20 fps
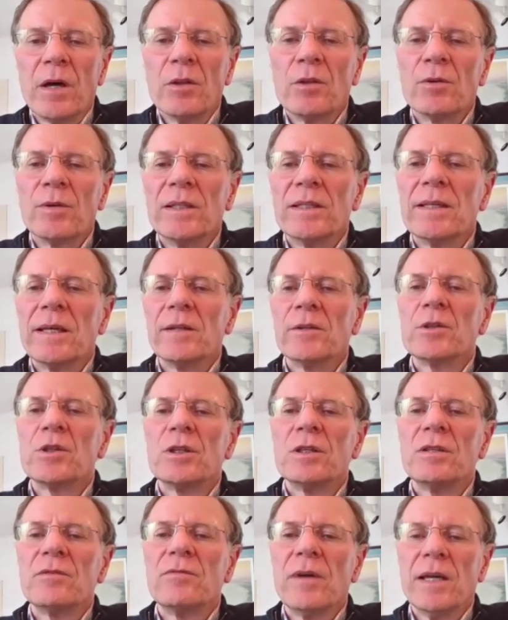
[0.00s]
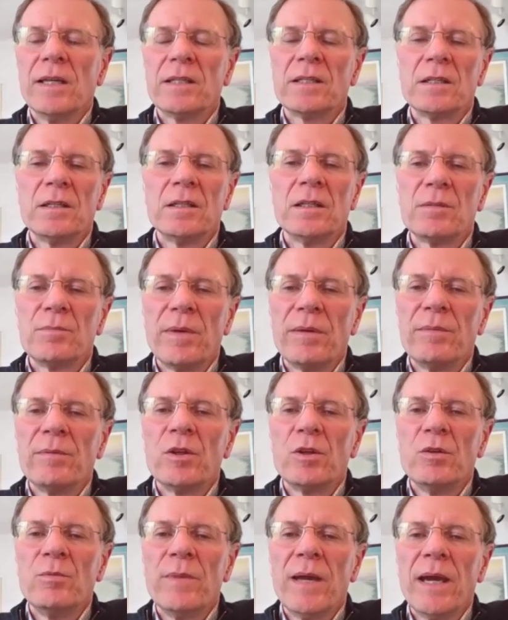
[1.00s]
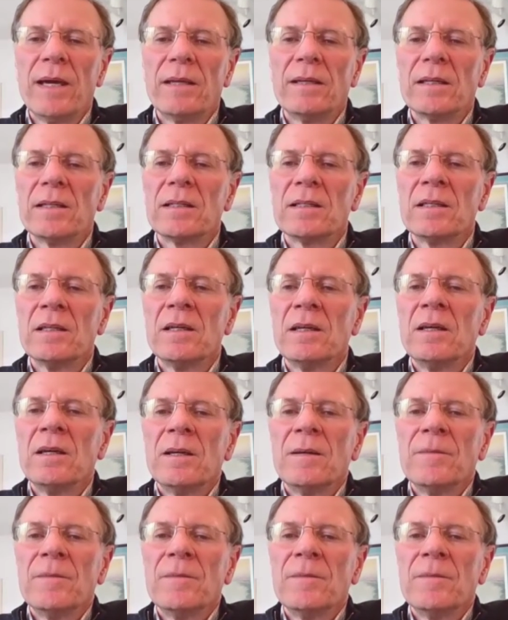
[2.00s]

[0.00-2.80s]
other intelligent devices, maybe the pneumatics,